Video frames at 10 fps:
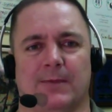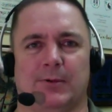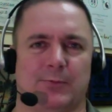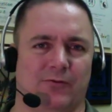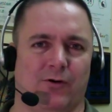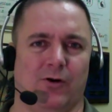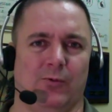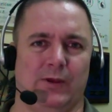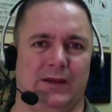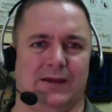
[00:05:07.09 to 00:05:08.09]
But before
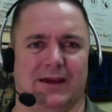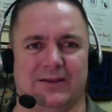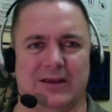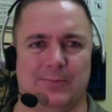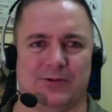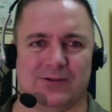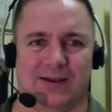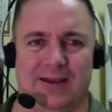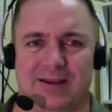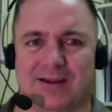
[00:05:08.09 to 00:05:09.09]
we attempt
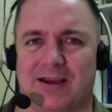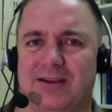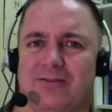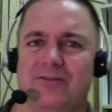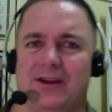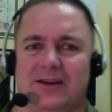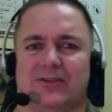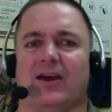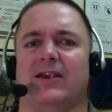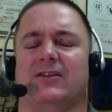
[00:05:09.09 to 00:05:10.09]
any kind of
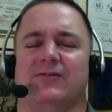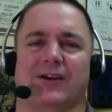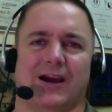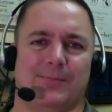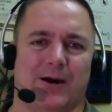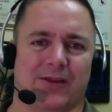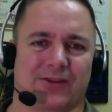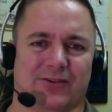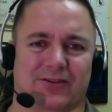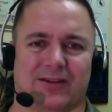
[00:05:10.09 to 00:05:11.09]
scientific hypothesis,